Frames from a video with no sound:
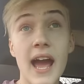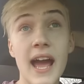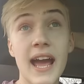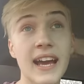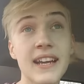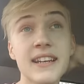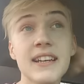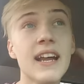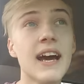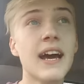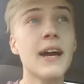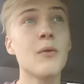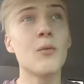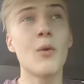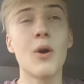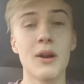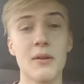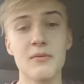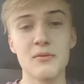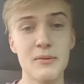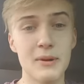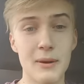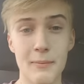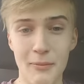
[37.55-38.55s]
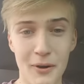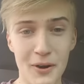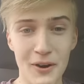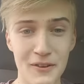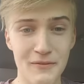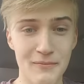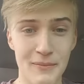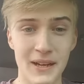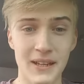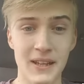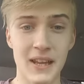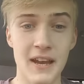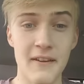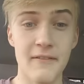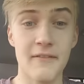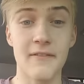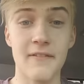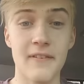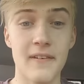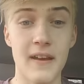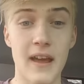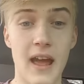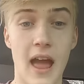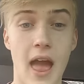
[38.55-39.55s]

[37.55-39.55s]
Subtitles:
and I want him to be a part of my life,